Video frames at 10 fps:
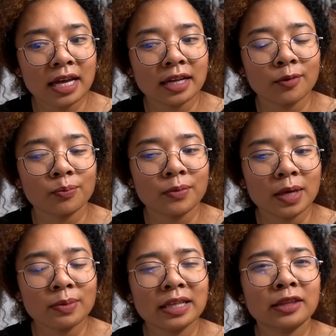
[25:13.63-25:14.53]
And
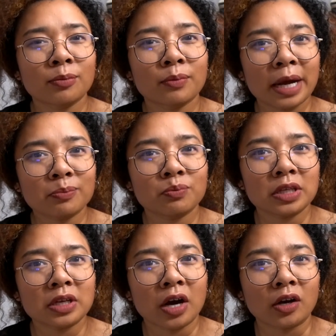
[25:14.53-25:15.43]
maybe there might
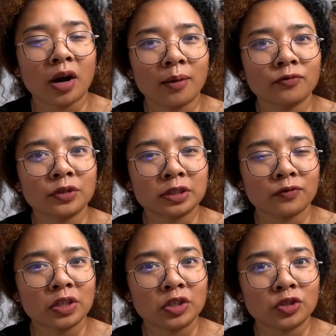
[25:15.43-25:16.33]
be a conflict
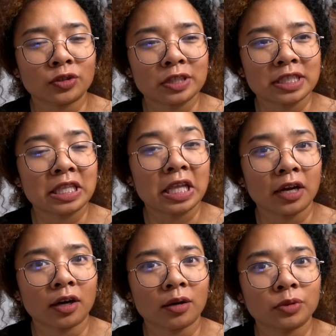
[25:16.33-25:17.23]
of interest
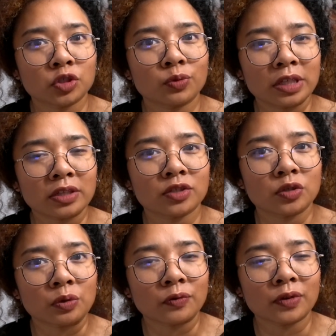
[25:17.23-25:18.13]
there between the
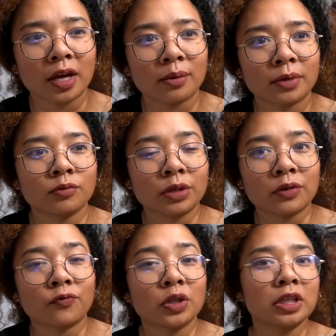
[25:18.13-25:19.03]
two of them. With
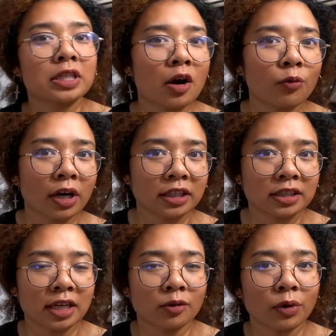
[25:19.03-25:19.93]
Villanelle wanting
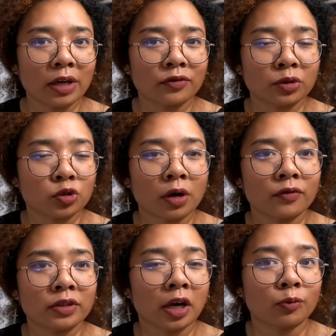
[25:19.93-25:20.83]
to get away from the
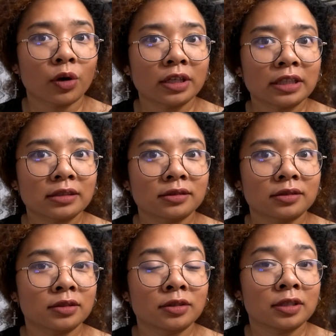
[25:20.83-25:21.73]
12 and not wanting
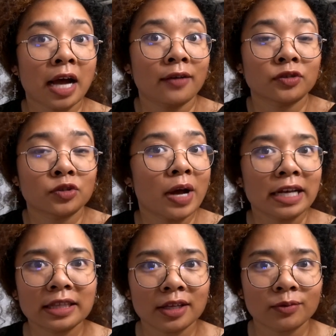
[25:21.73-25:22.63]
to have to do
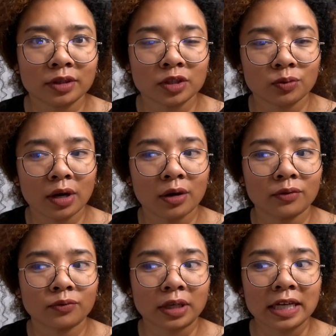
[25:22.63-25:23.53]
anything with the 12.
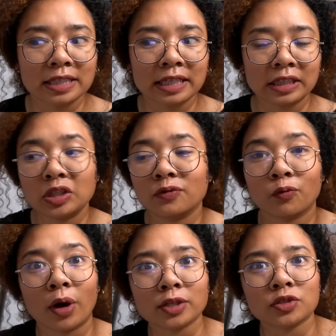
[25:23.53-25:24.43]
Whereas like
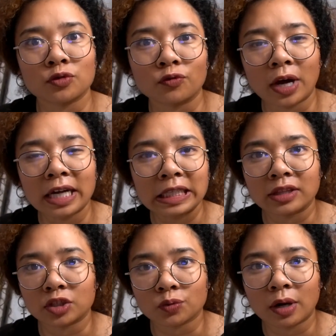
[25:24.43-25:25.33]
Eve wants to find
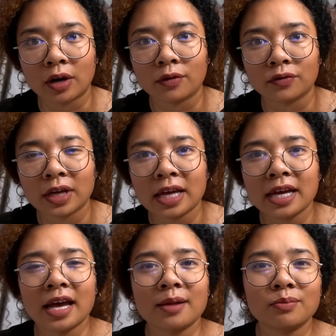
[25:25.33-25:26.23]
the 12,
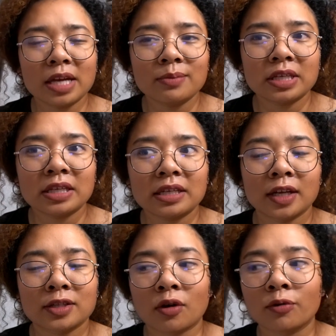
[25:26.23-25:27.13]
and maybe
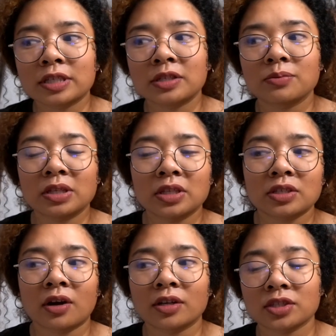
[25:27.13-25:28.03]
it's always going to be this
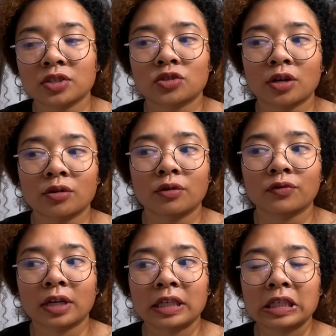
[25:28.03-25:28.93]
constant struggle
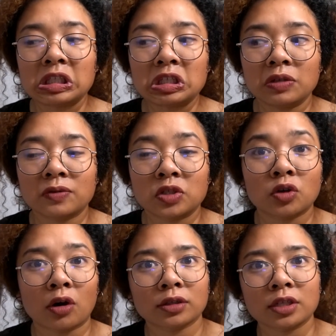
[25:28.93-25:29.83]
of like Eve's
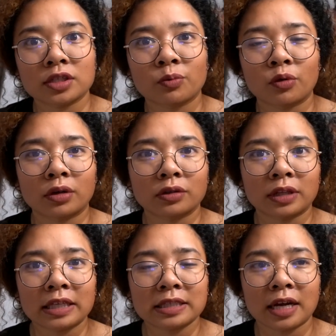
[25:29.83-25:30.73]
darkness more or
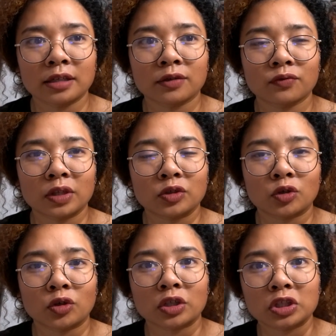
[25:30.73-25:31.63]
less kind of
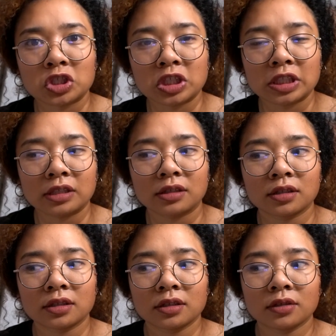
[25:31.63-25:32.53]
encouraging
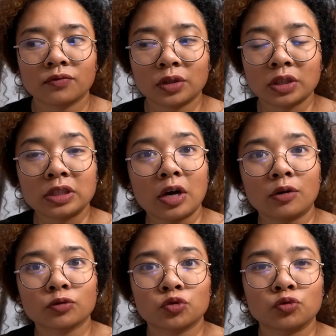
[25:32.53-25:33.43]

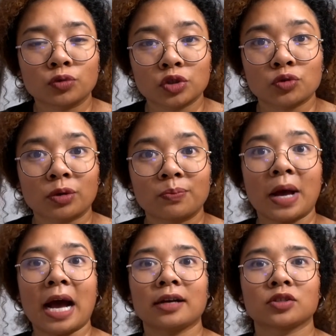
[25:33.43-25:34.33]
Villanelle to resort
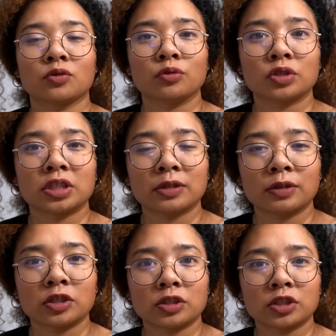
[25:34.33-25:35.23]
back to who she
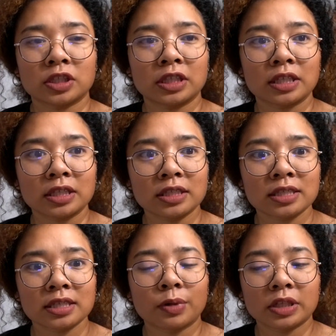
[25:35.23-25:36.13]

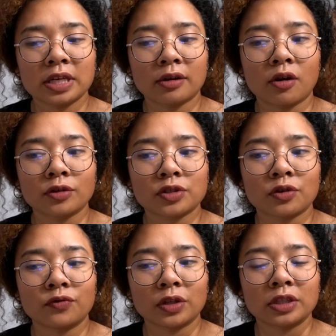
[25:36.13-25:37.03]
is, but yet
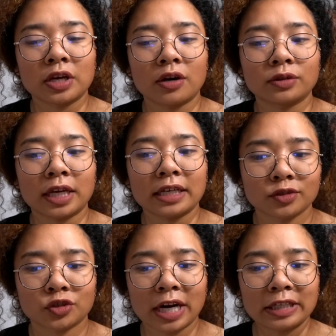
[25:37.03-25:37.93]
also Villanelle like
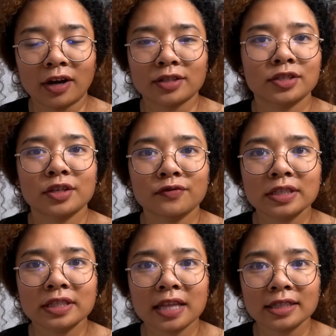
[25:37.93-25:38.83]
trying not to give
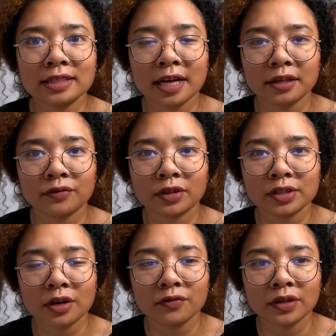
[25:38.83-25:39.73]
in to that side of
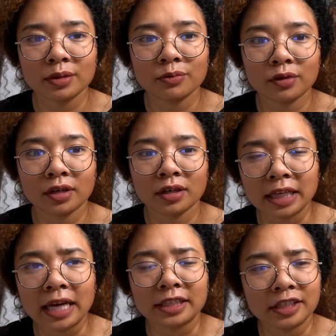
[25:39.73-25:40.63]
herself anymore,
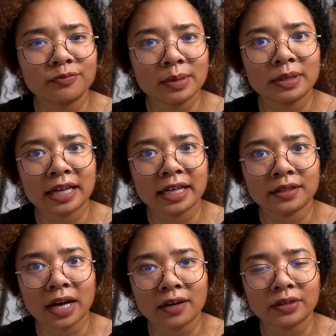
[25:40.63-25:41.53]
and Eve maybe kind
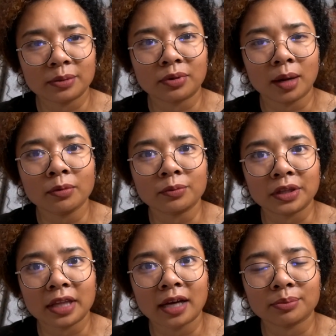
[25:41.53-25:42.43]
of having a problem
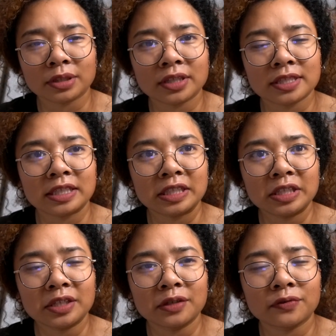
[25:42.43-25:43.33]
with that, because to
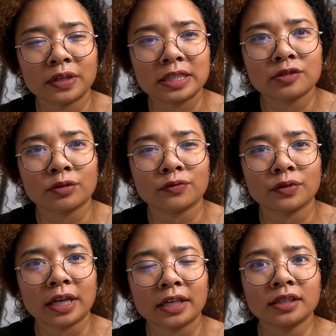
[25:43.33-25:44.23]
Eve it's sort of
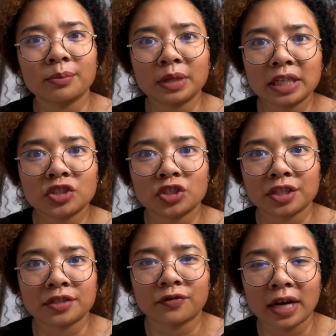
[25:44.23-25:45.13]
like the means
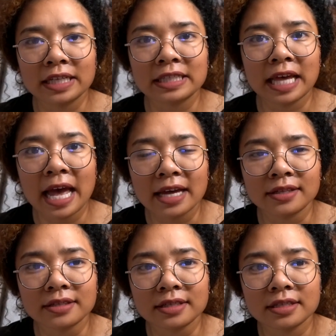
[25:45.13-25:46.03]
justifies the
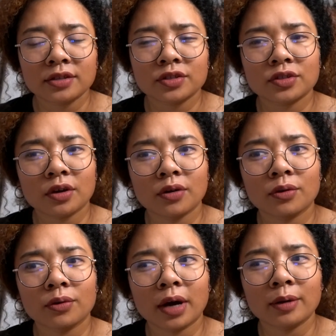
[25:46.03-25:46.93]
ends.
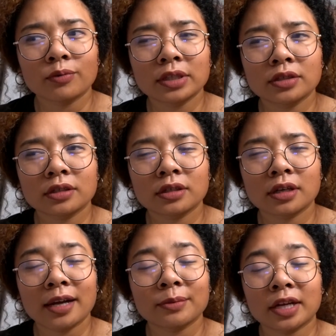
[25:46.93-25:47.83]
So I wonder,
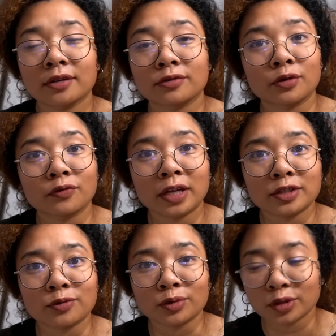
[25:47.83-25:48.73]
I mean, I don't know if
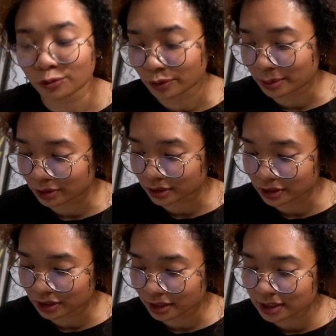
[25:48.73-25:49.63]
that's a really great
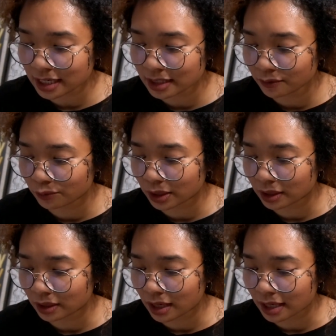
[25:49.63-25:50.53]
prediction. That's kind of
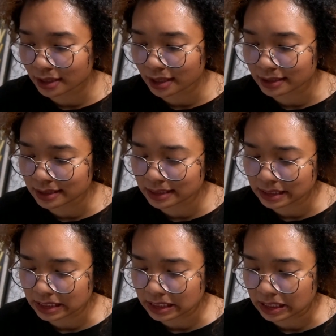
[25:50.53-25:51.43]
where I
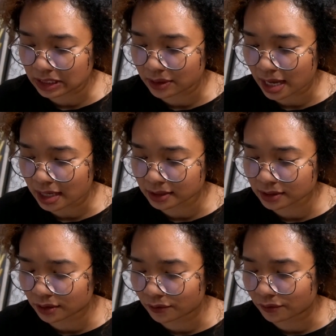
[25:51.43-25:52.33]
see that
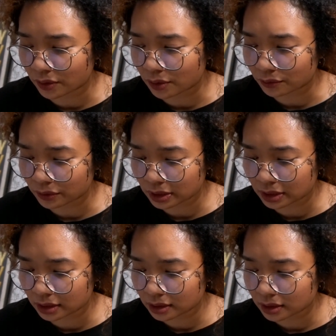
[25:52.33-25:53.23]

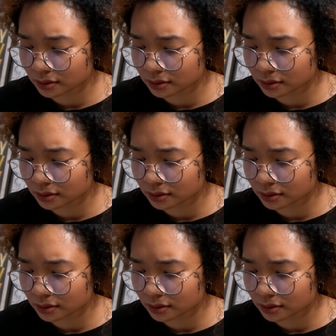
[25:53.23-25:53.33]
evolving.